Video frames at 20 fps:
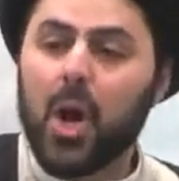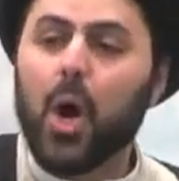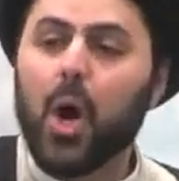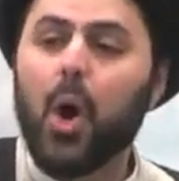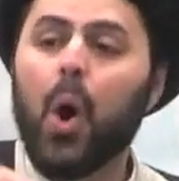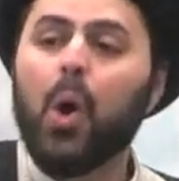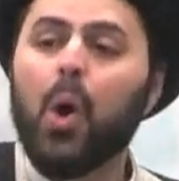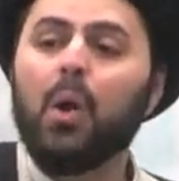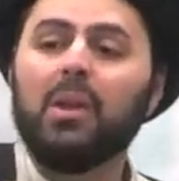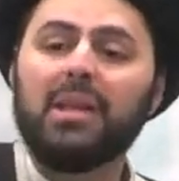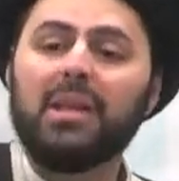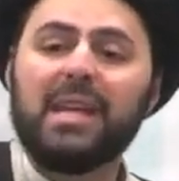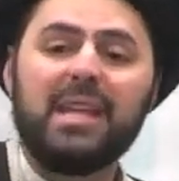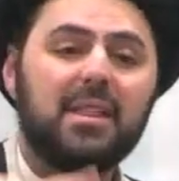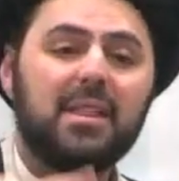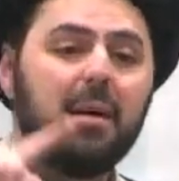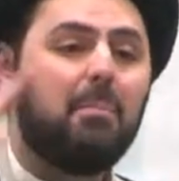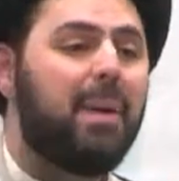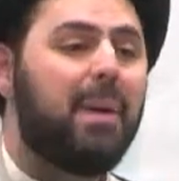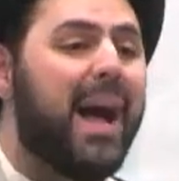Only
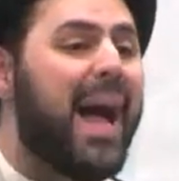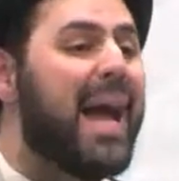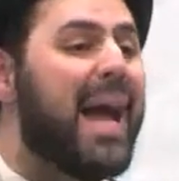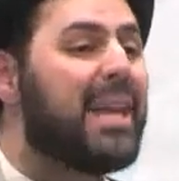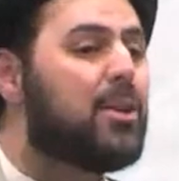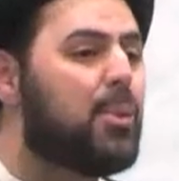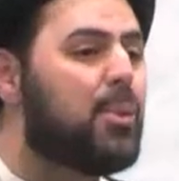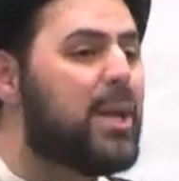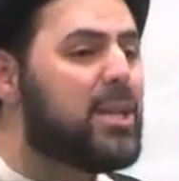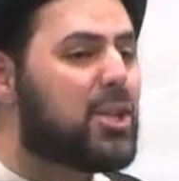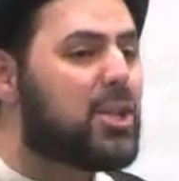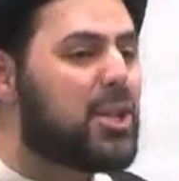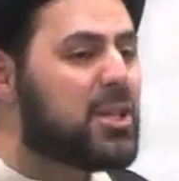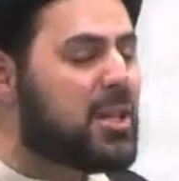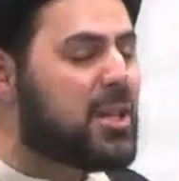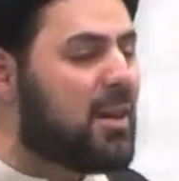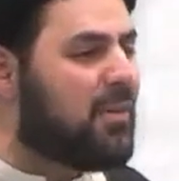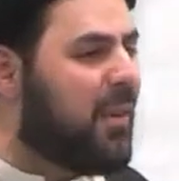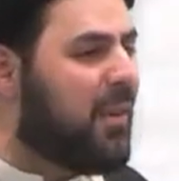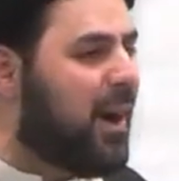the bad reaches
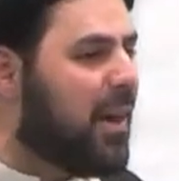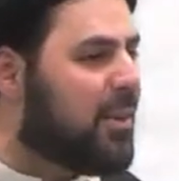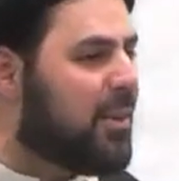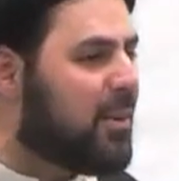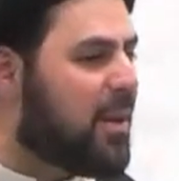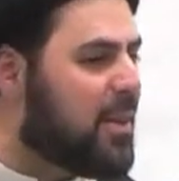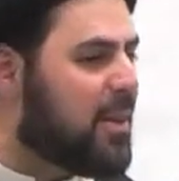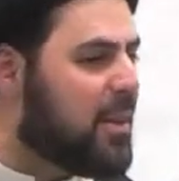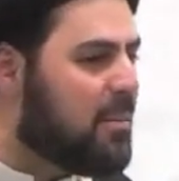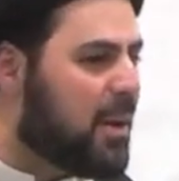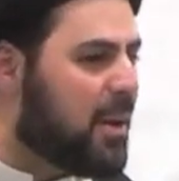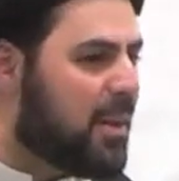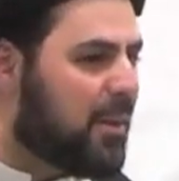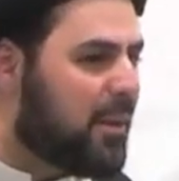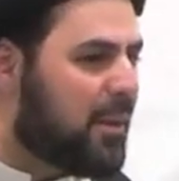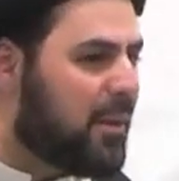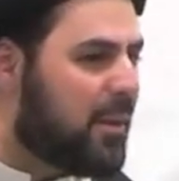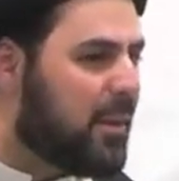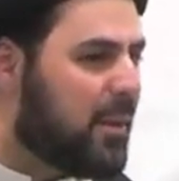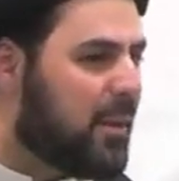the father and the
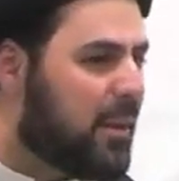mother.